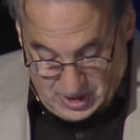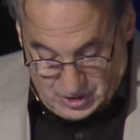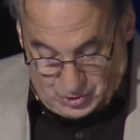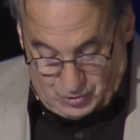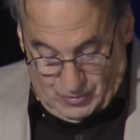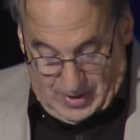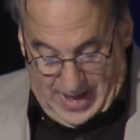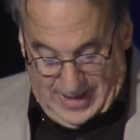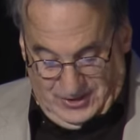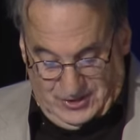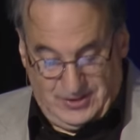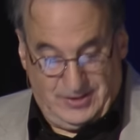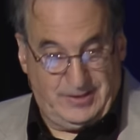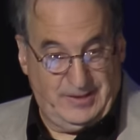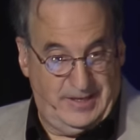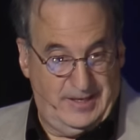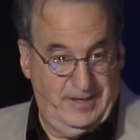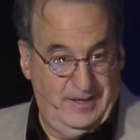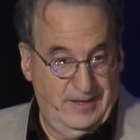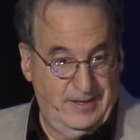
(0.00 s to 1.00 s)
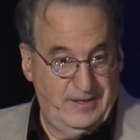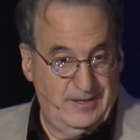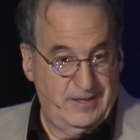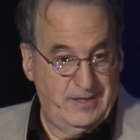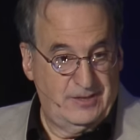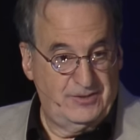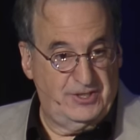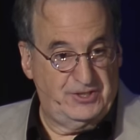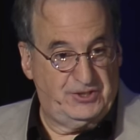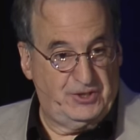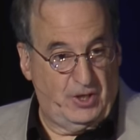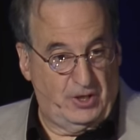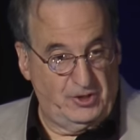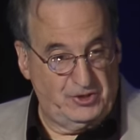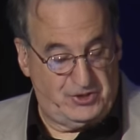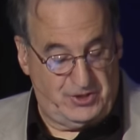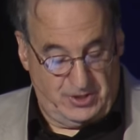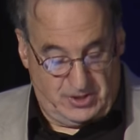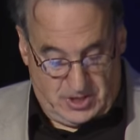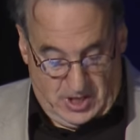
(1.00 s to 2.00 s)
Tragically, the
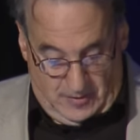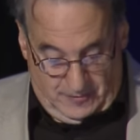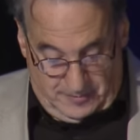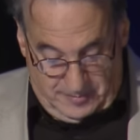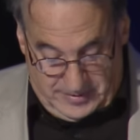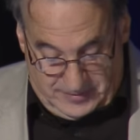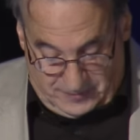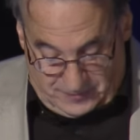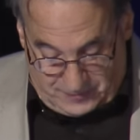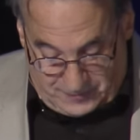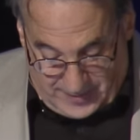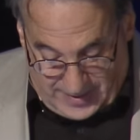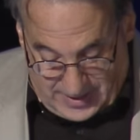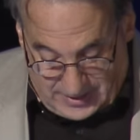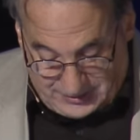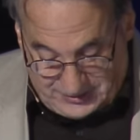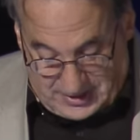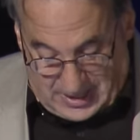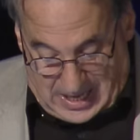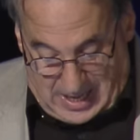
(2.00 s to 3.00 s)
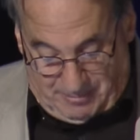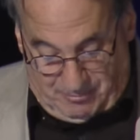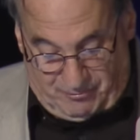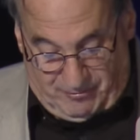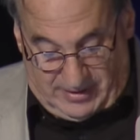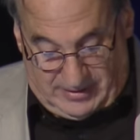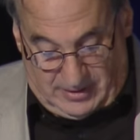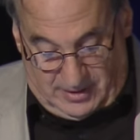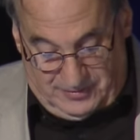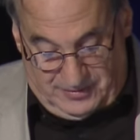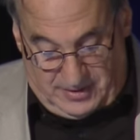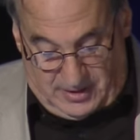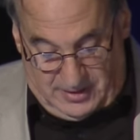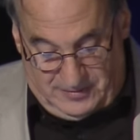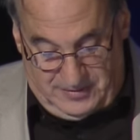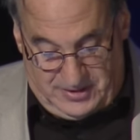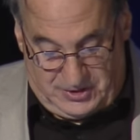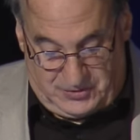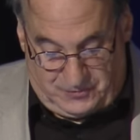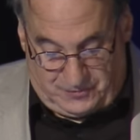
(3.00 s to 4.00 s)
Tulsa government failed to operate
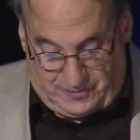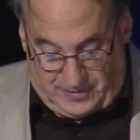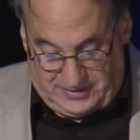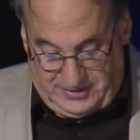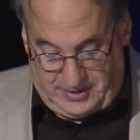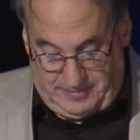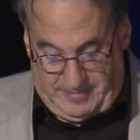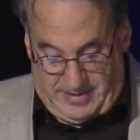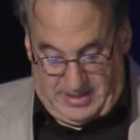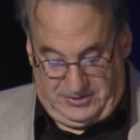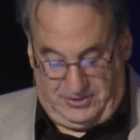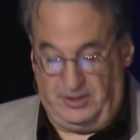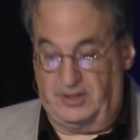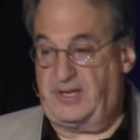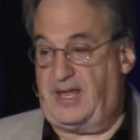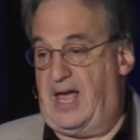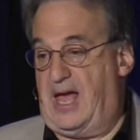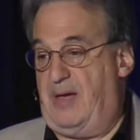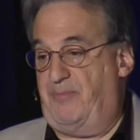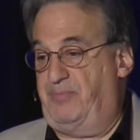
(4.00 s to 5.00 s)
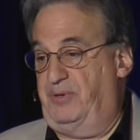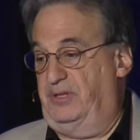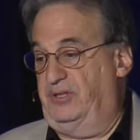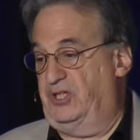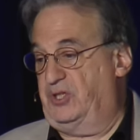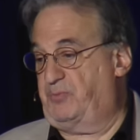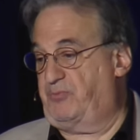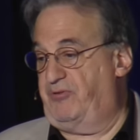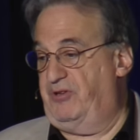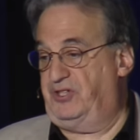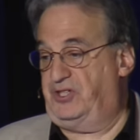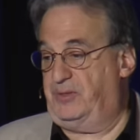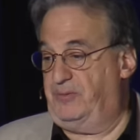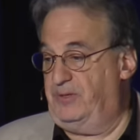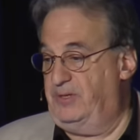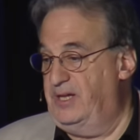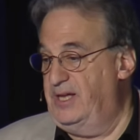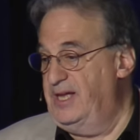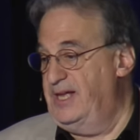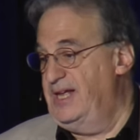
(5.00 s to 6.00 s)
on this fundamental capitalist
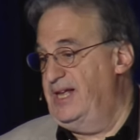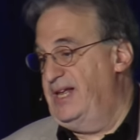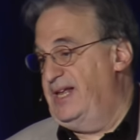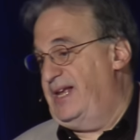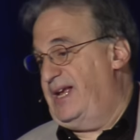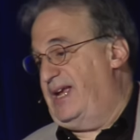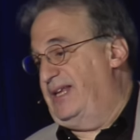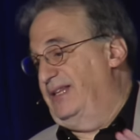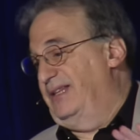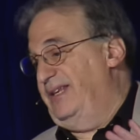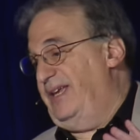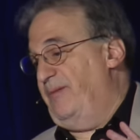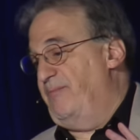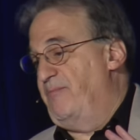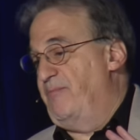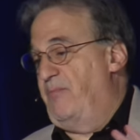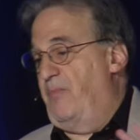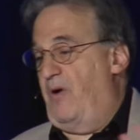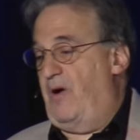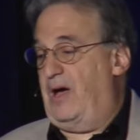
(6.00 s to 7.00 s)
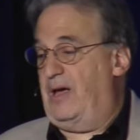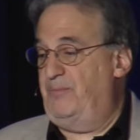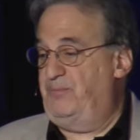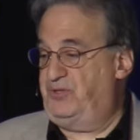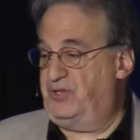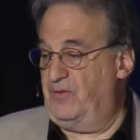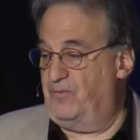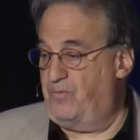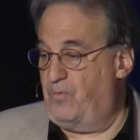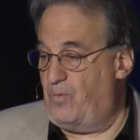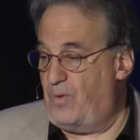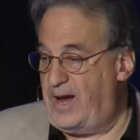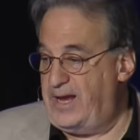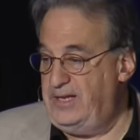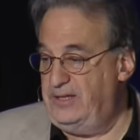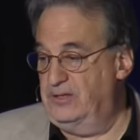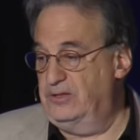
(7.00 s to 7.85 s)
principle and let mobs of white